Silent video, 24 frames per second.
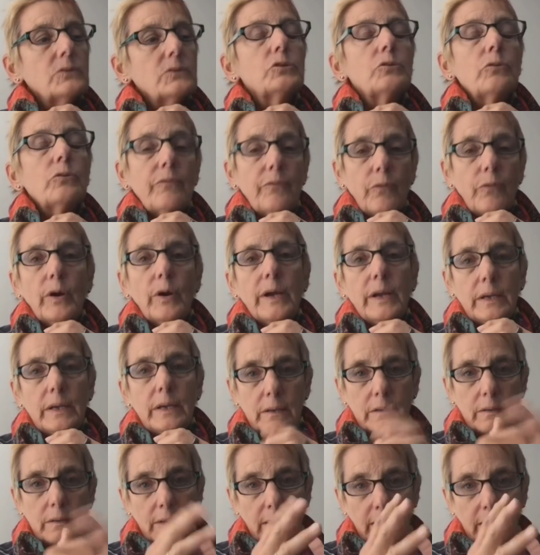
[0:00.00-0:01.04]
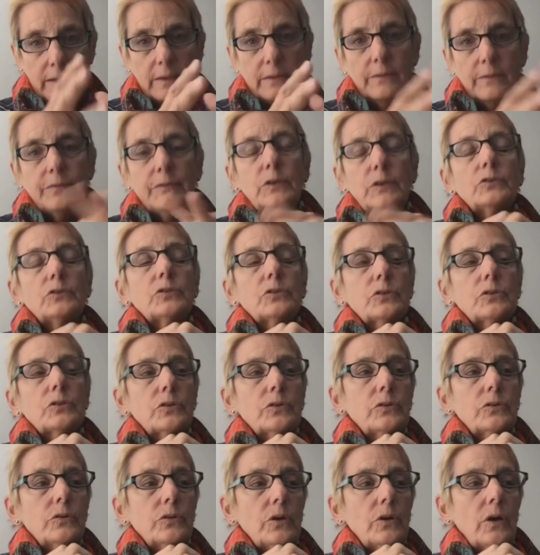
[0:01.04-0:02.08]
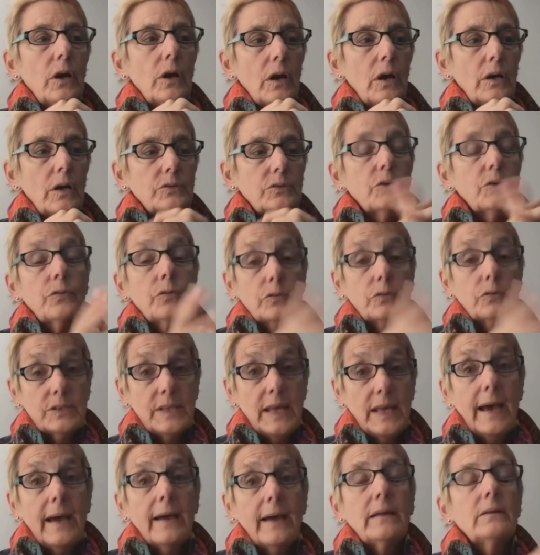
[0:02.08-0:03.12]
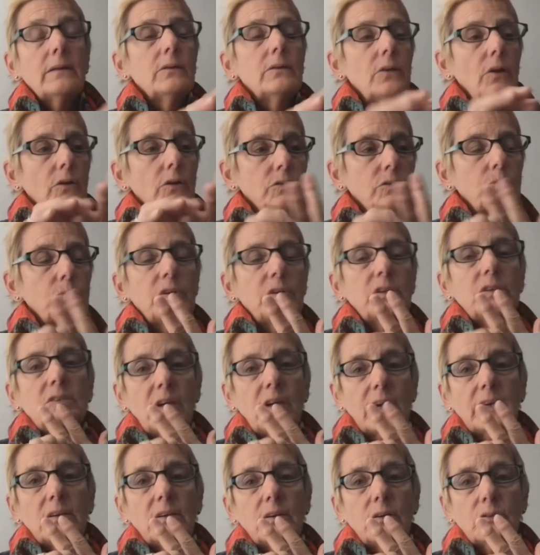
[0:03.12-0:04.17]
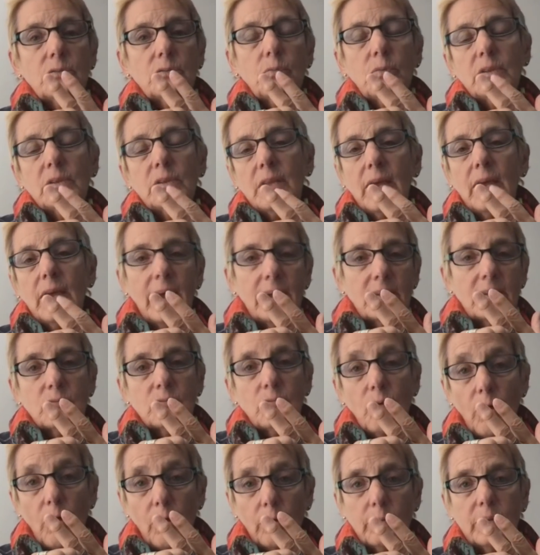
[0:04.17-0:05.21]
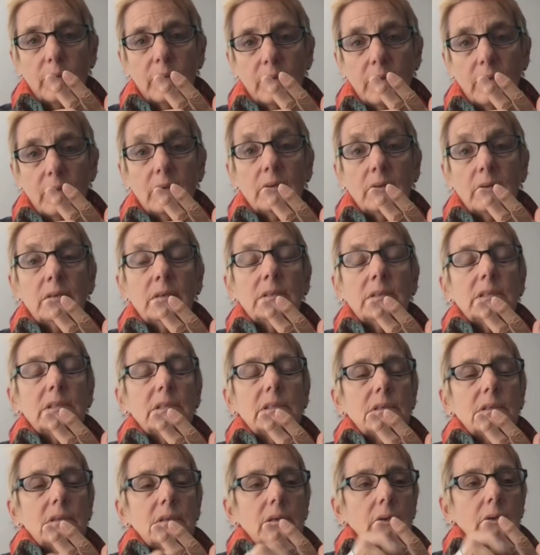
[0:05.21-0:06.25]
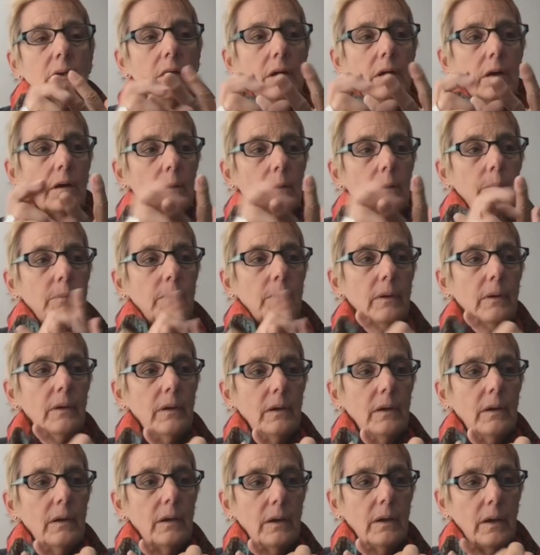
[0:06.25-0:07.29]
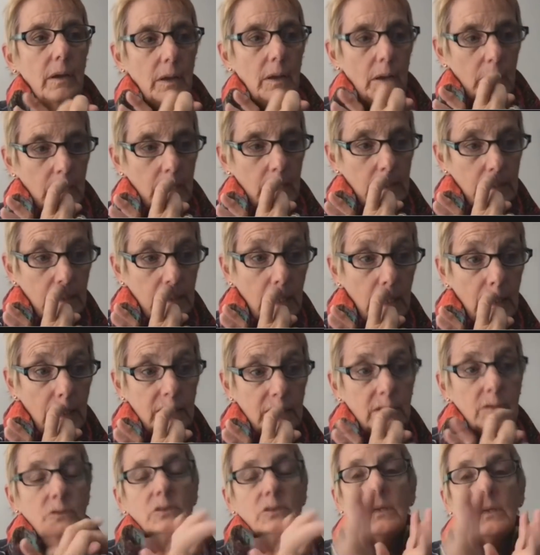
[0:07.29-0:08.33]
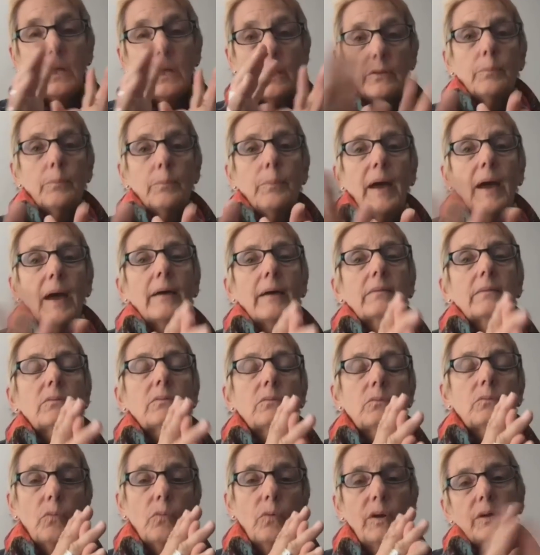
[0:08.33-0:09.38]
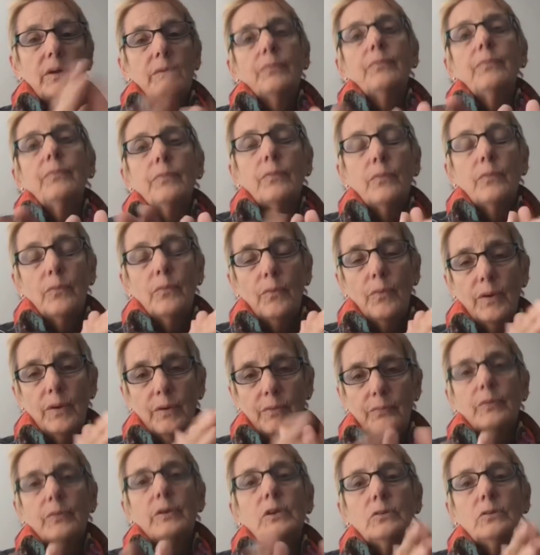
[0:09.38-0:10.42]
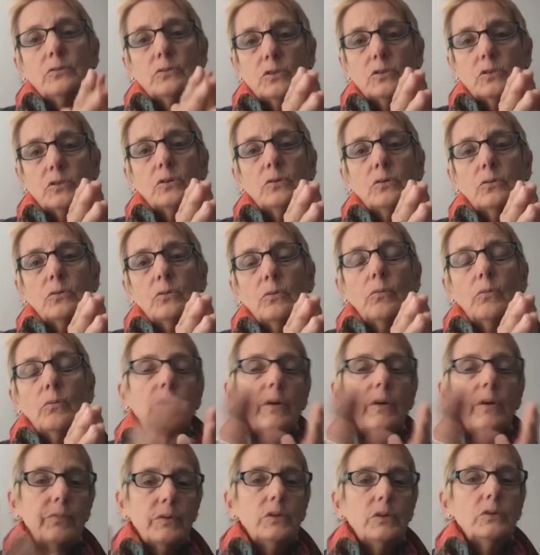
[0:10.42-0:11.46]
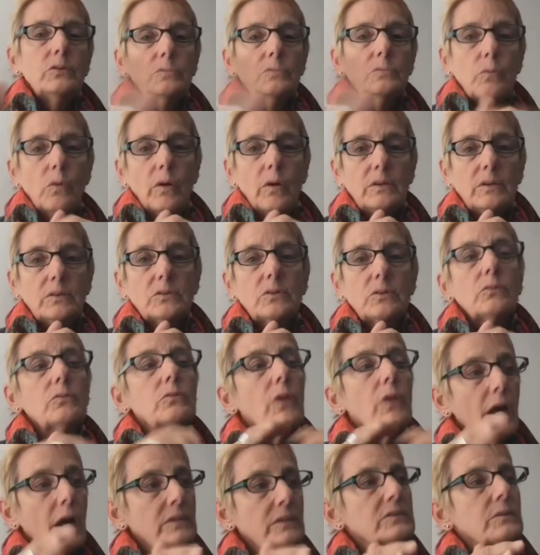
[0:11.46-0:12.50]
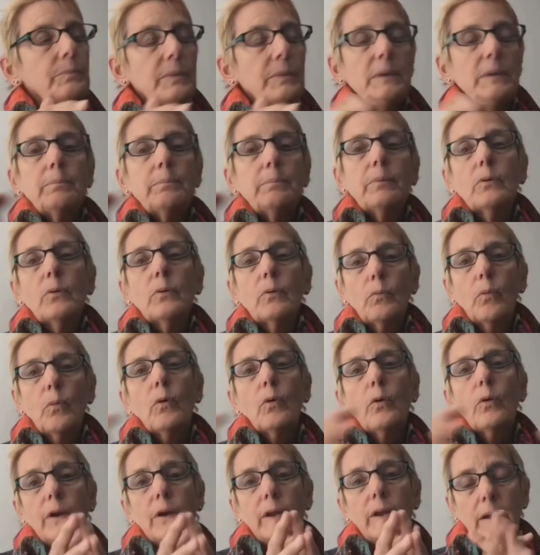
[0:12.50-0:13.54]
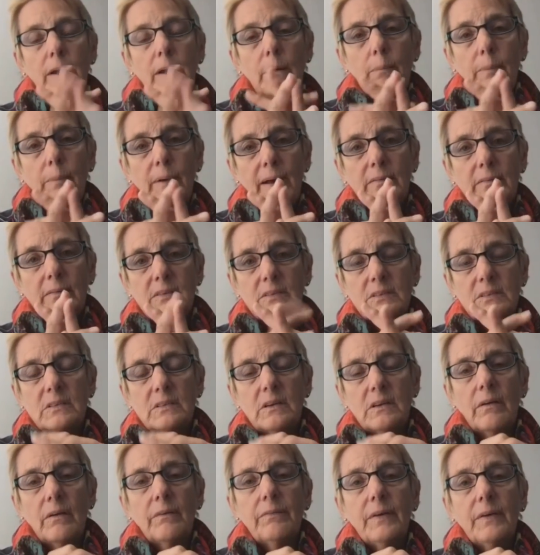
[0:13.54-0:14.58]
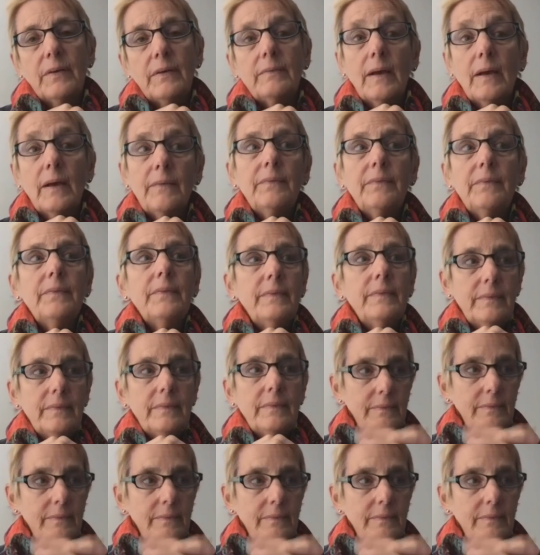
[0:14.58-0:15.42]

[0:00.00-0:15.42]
to avoid that in the future. Uh, so there's that. You also want to diagnose what the heck's wrong with it. Um, and then there's another path what if what if we use two what if we use one so lots of people are worrying about this stuff and then